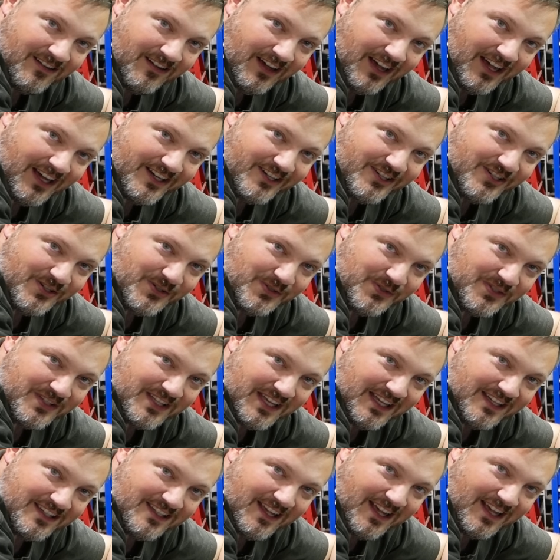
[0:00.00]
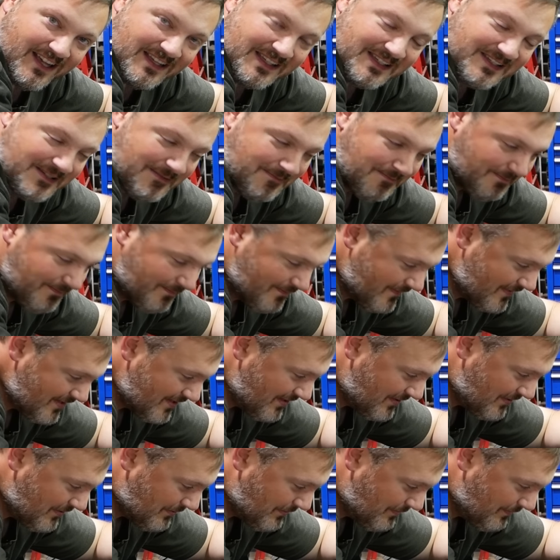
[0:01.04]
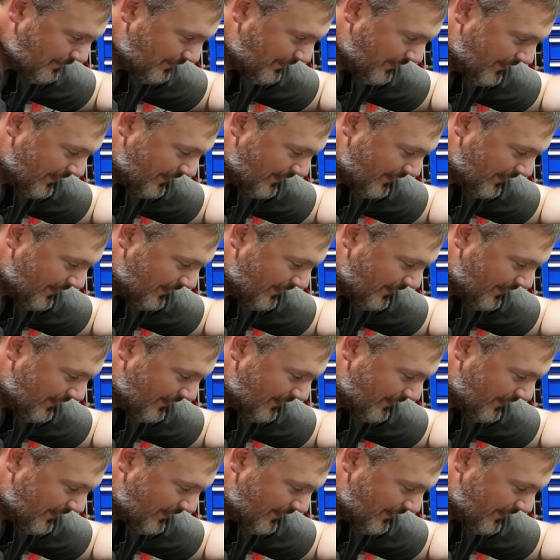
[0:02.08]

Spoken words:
I chose that test. So